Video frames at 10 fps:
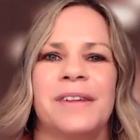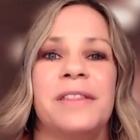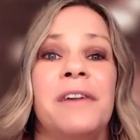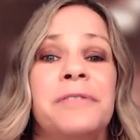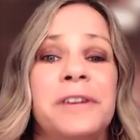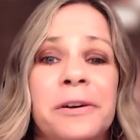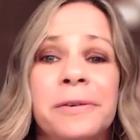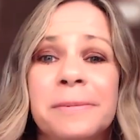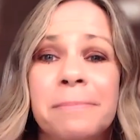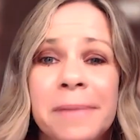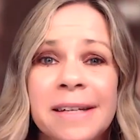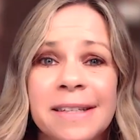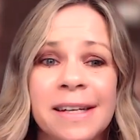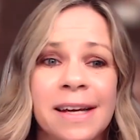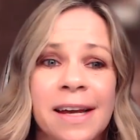That video is
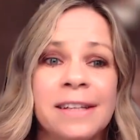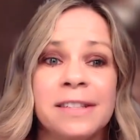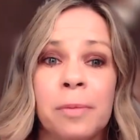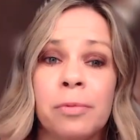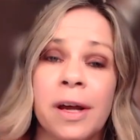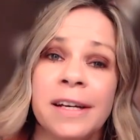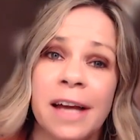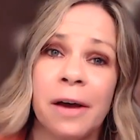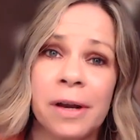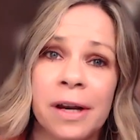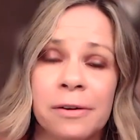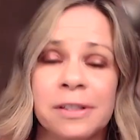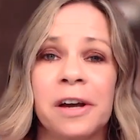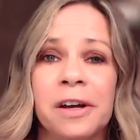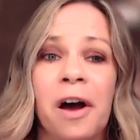amazing and it's up right now on
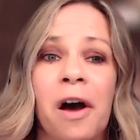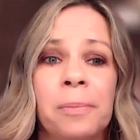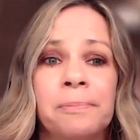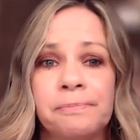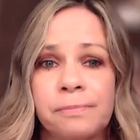out.com.